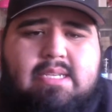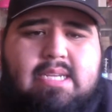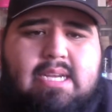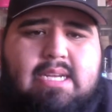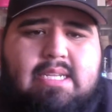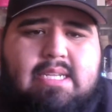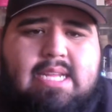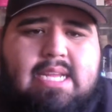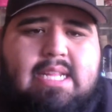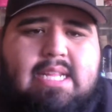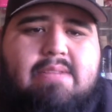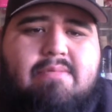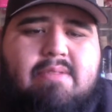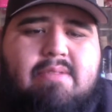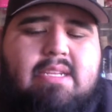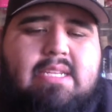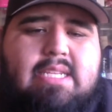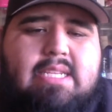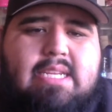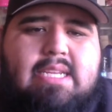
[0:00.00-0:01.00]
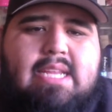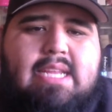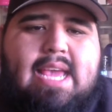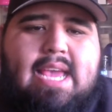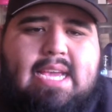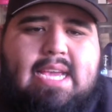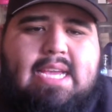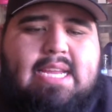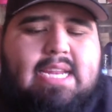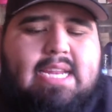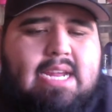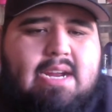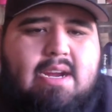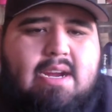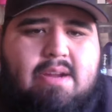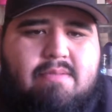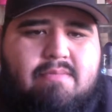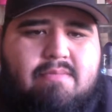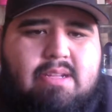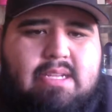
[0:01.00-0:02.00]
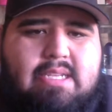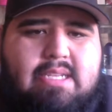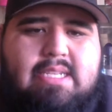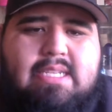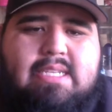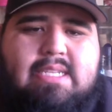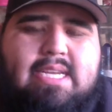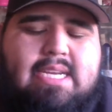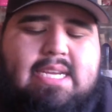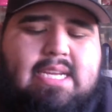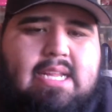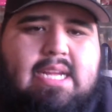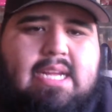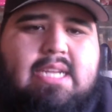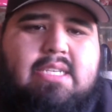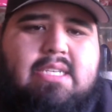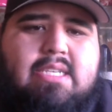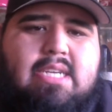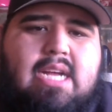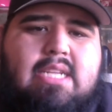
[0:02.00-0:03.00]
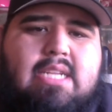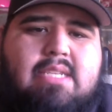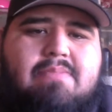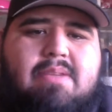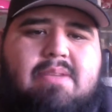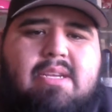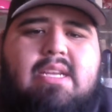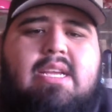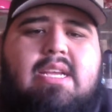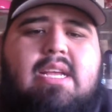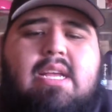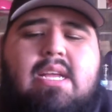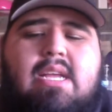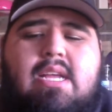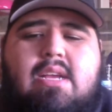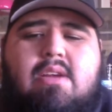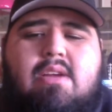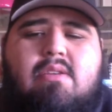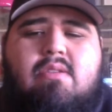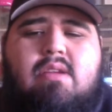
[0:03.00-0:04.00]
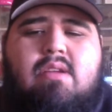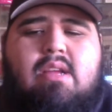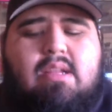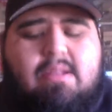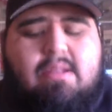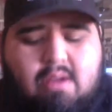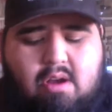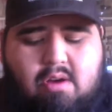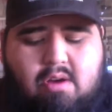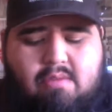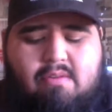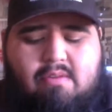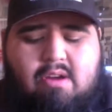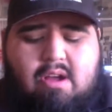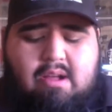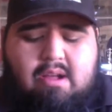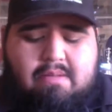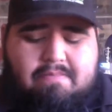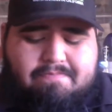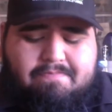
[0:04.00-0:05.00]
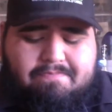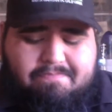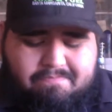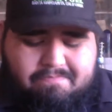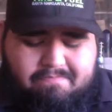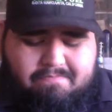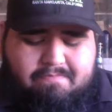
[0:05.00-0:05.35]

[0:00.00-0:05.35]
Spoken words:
Daly really did hang in there and really did take a lot of shots. But overall,